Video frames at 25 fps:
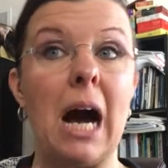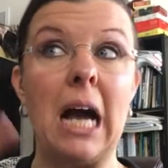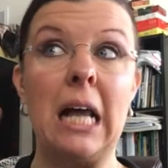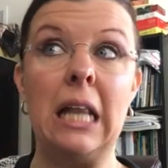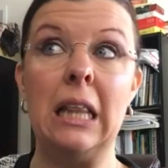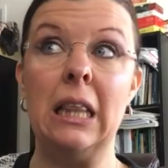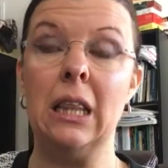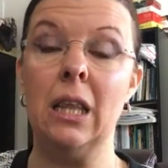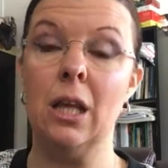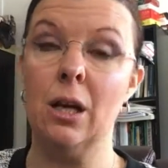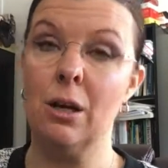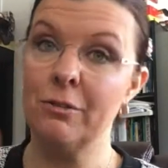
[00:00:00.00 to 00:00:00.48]

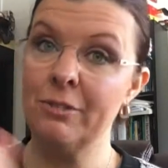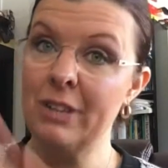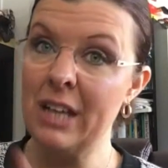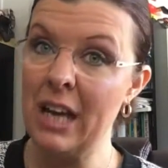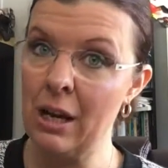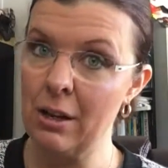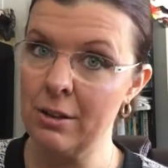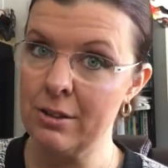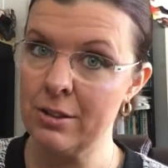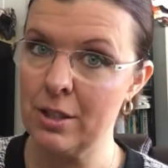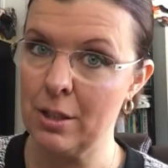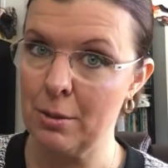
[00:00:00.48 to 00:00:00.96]
I love
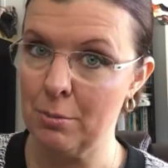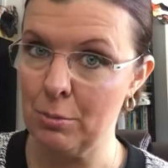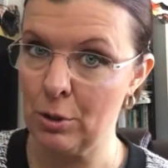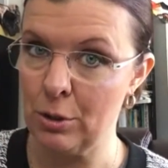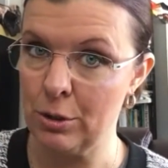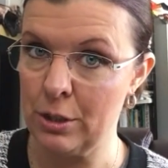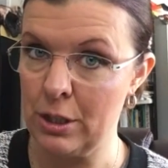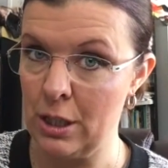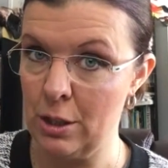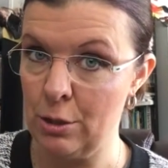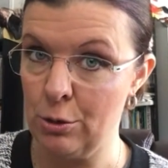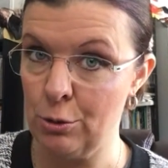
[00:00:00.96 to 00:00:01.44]
calcium
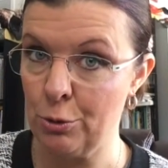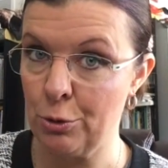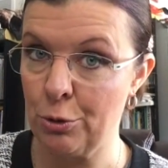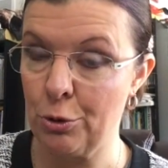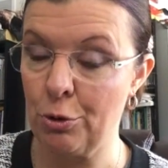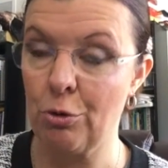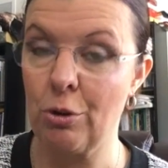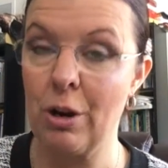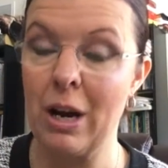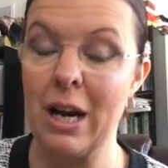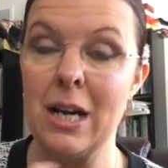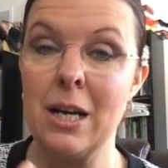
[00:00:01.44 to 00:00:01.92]

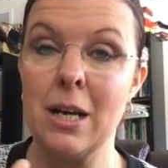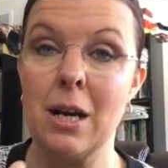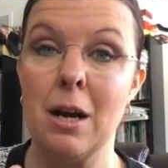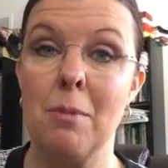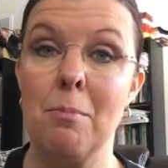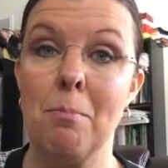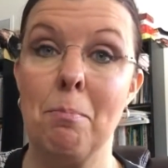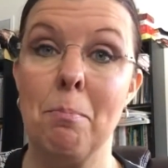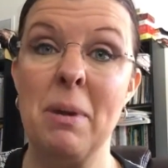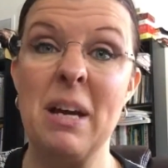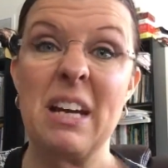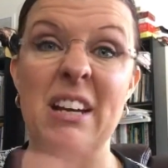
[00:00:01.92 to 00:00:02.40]
D-glucarate.
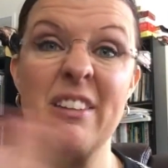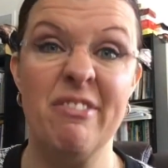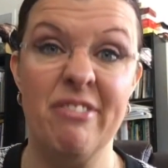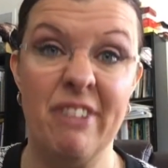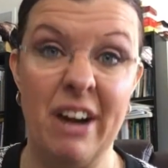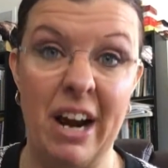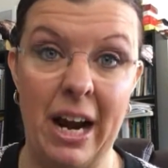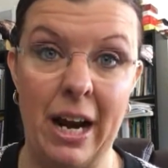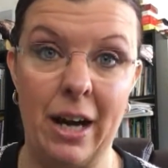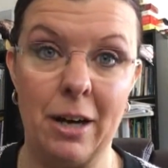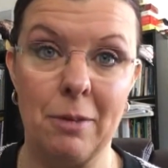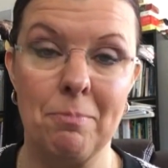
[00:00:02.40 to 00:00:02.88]
Big
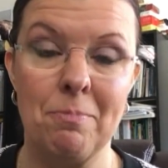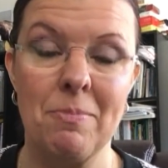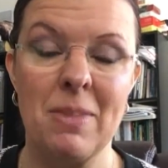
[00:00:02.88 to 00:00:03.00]
fan.